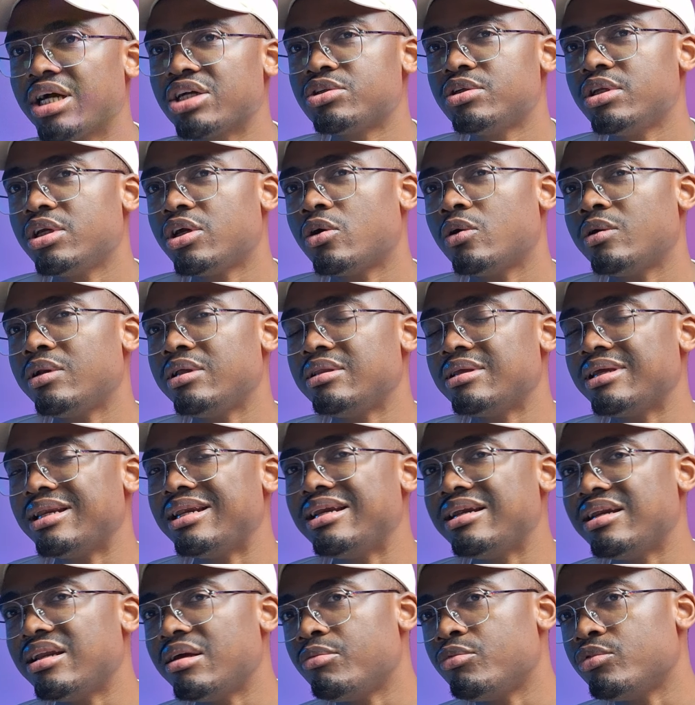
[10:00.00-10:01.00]
actually calling the
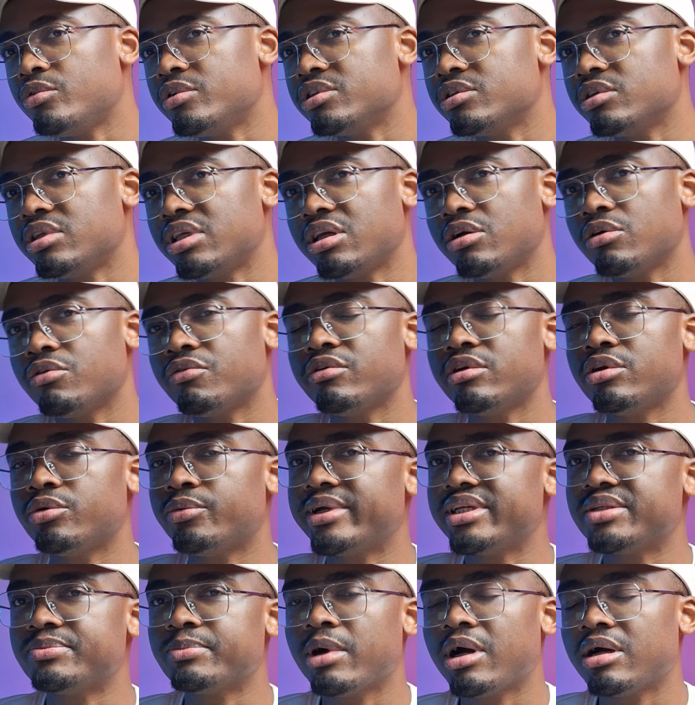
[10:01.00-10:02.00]
LLM reasoning over the
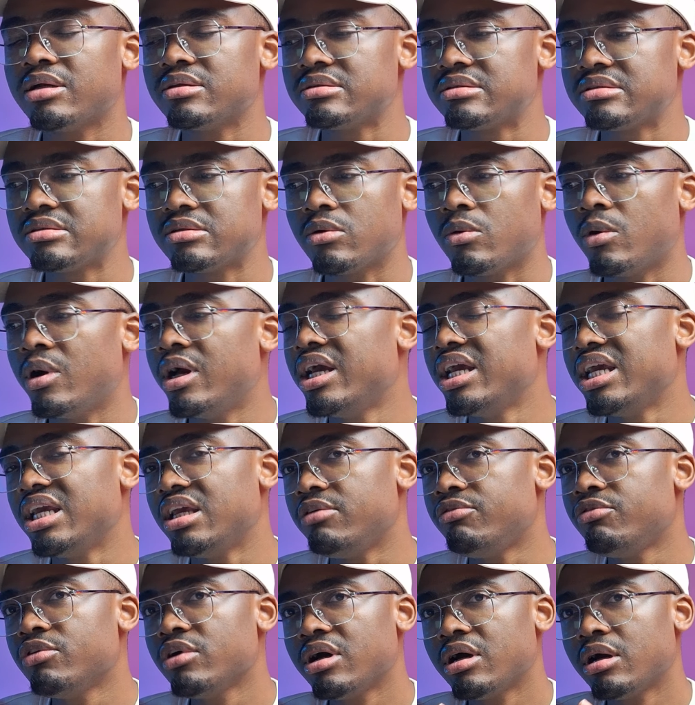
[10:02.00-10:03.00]
response. So
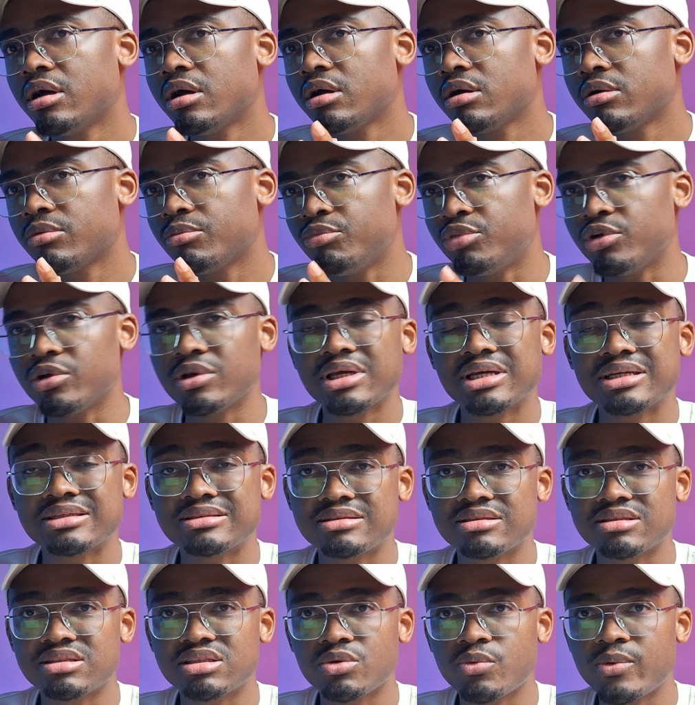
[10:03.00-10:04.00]
if you are building a
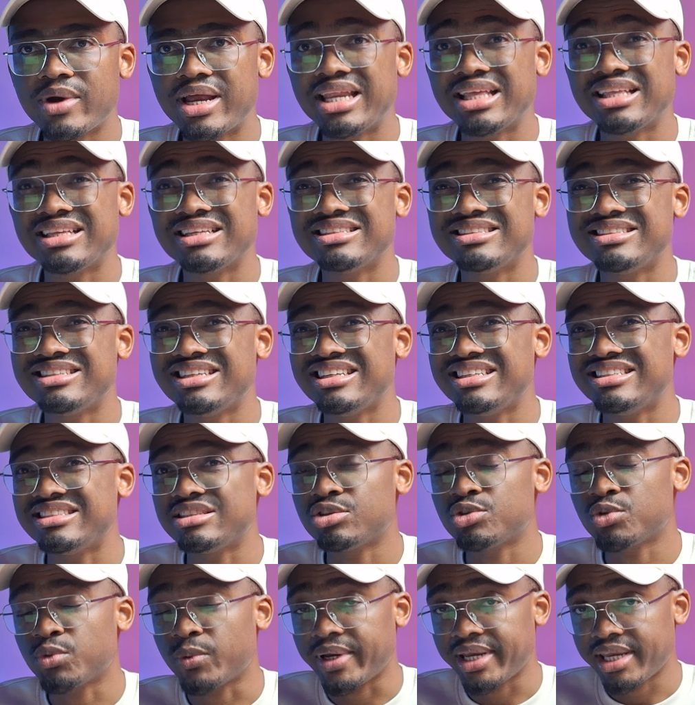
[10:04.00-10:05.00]
system where latency is
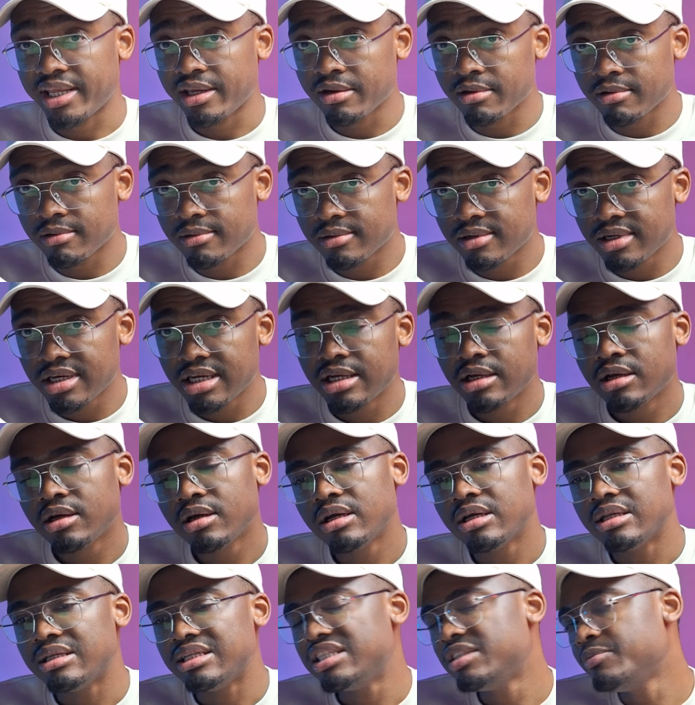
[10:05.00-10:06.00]
critical,
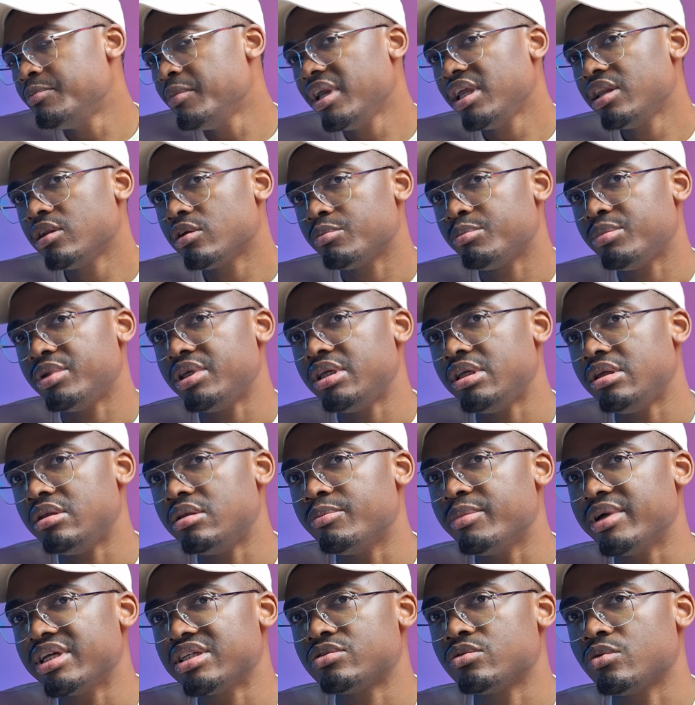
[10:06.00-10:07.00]
this may not be
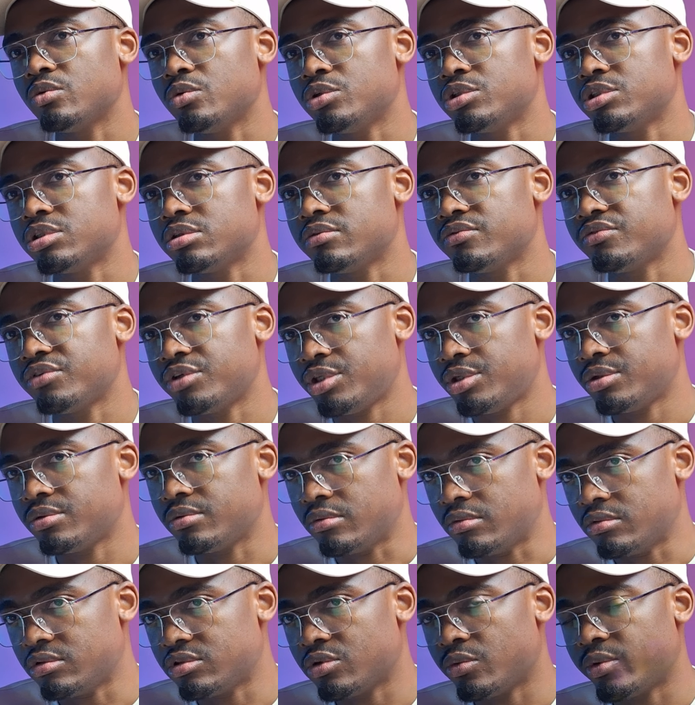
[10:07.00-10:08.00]
the best solution for
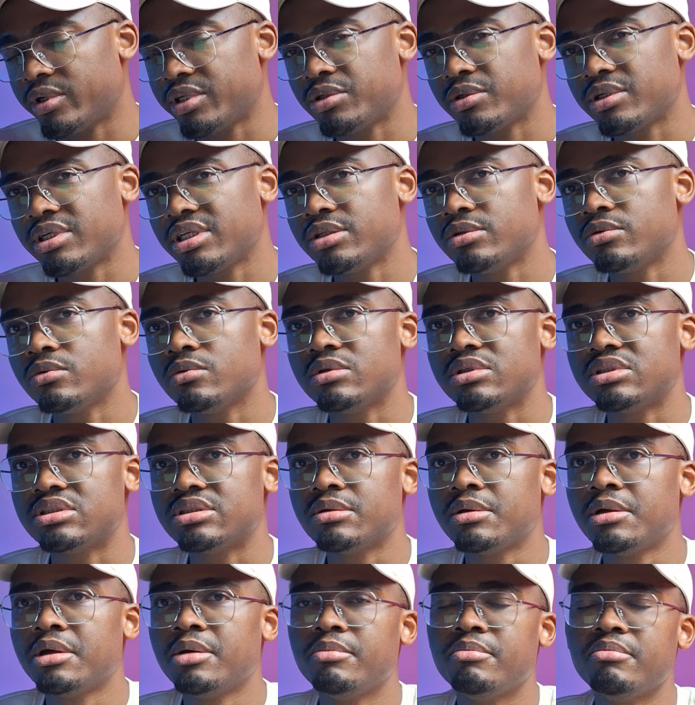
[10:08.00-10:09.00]
you. So what you can do is
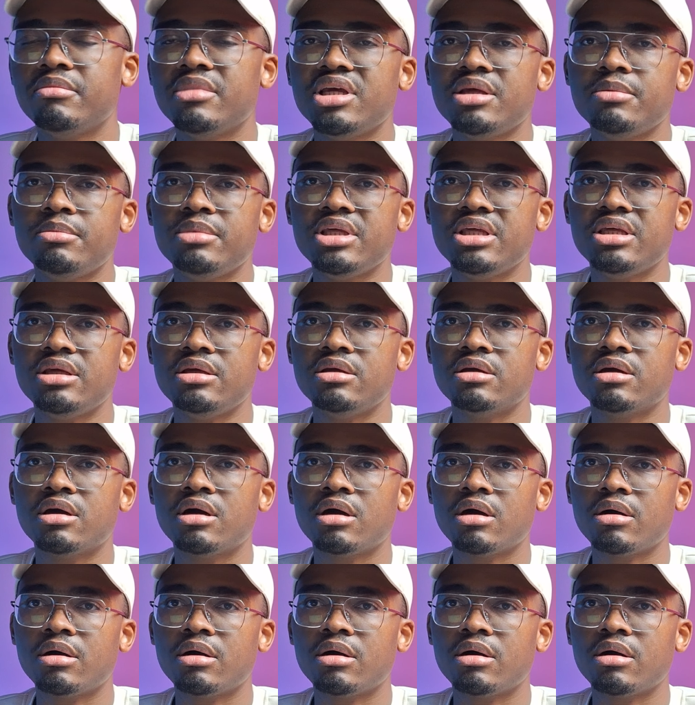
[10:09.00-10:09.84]
maybe